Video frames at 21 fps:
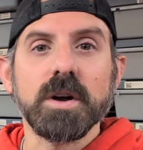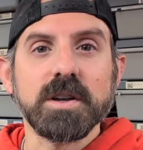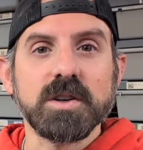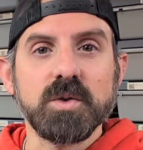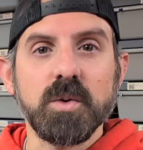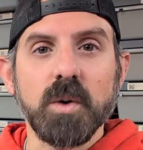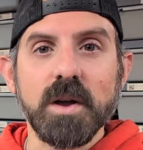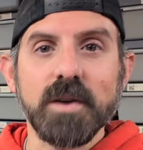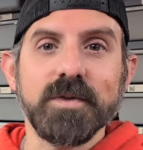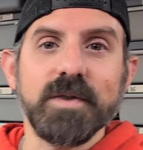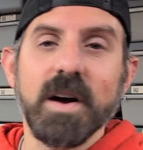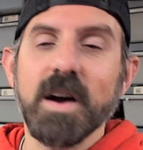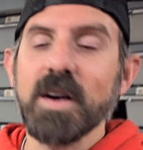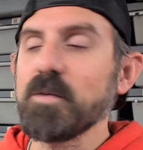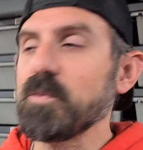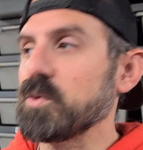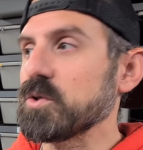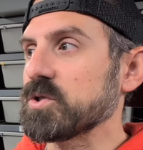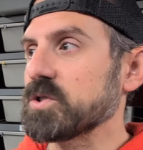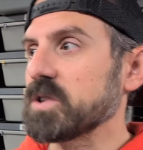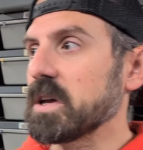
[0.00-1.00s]
get
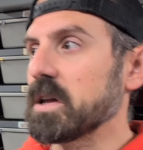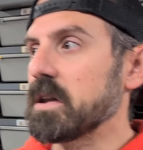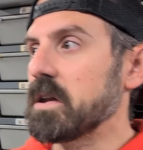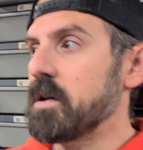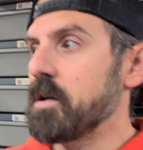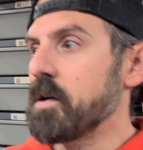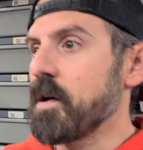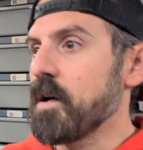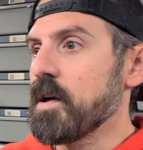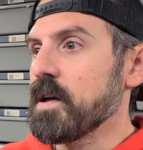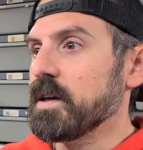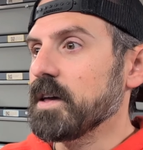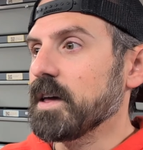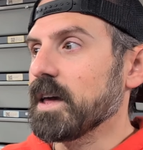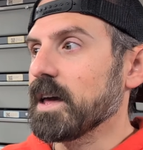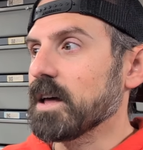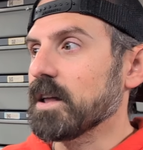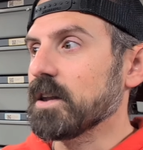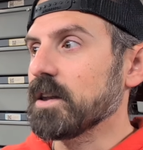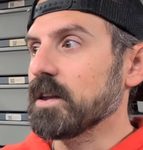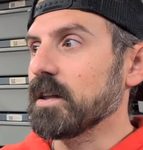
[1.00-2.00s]
25%.
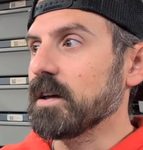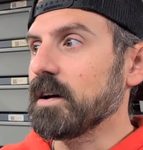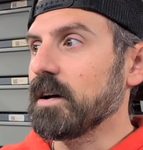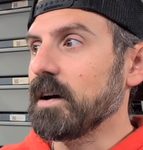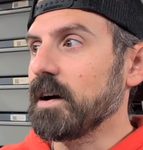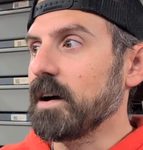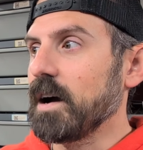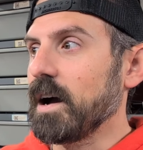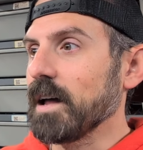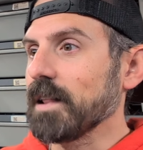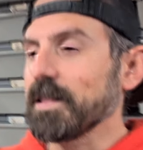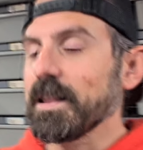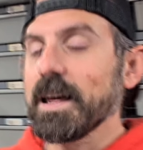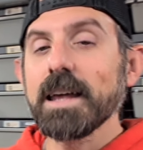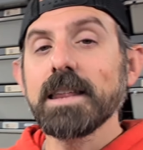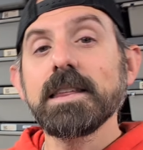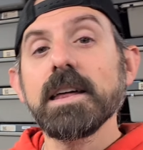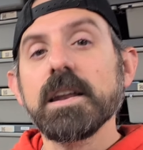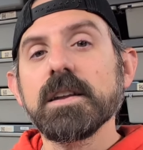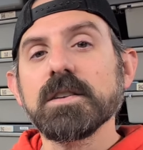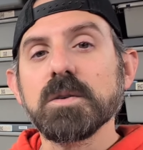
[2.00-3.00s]
And I
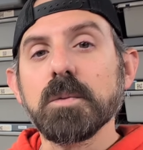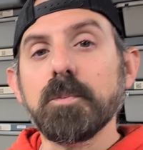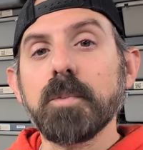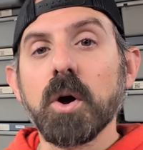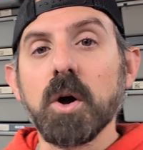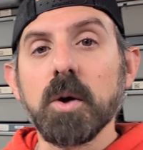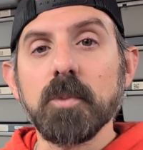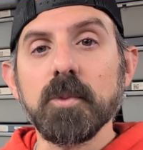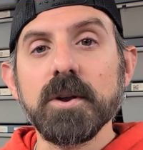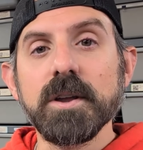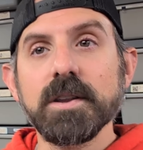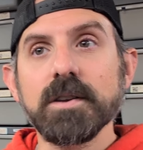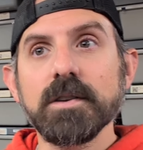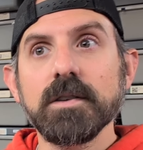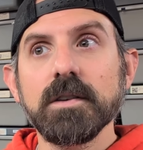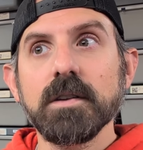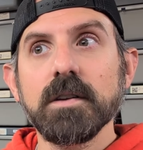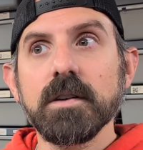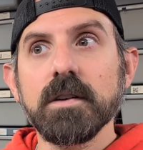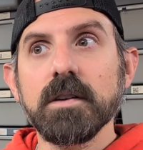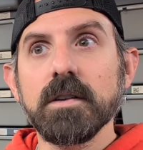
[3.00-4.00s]
like that as a permanent
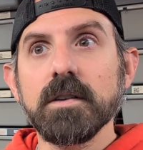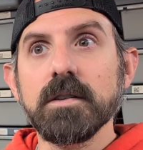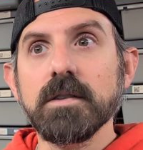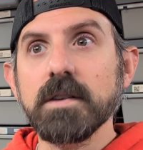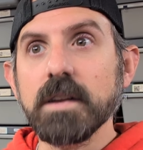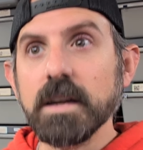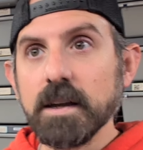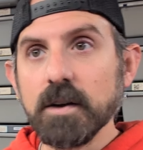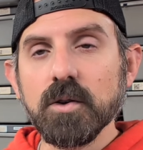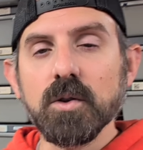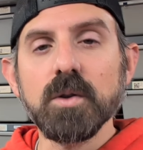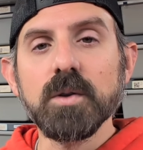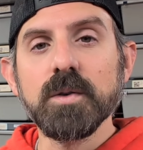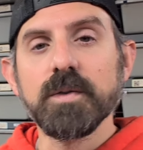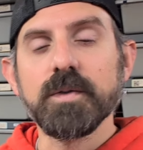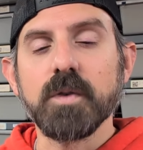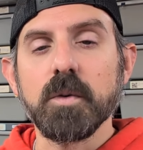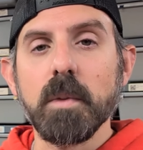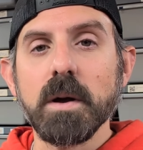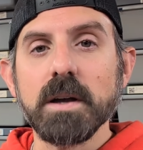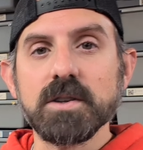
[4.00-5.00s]
deal
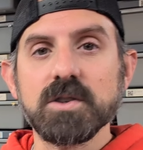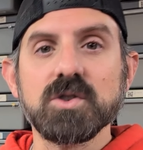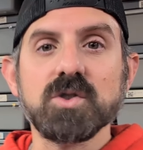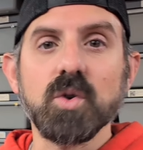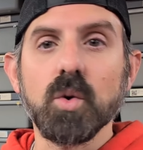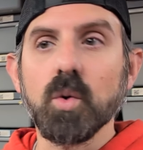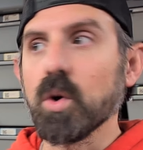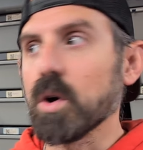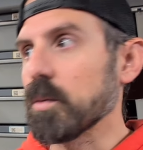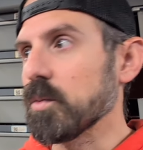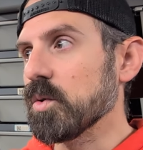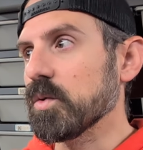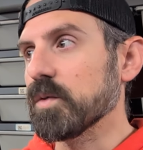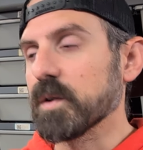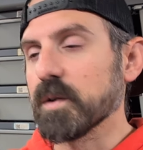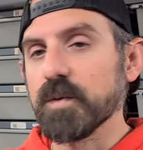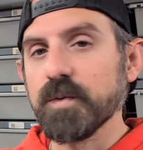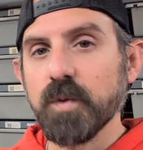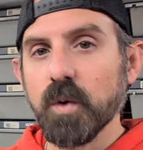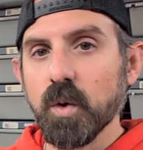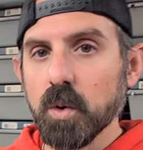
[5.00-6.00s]
for my store
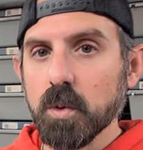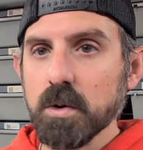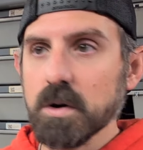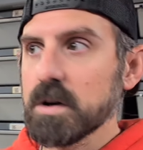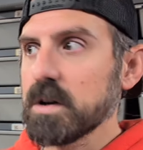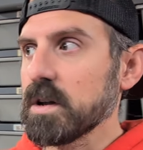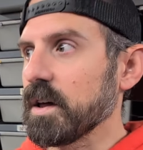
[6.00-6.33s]
moving forward.